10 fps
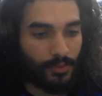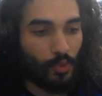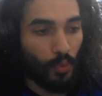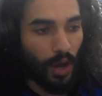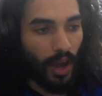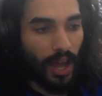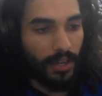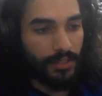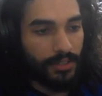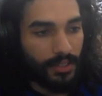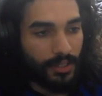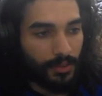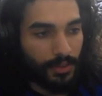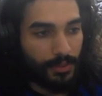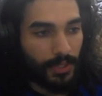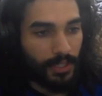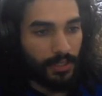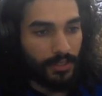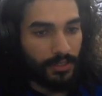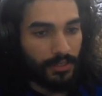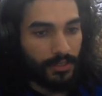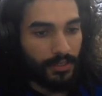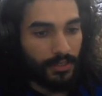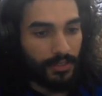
Well, honestly, it was because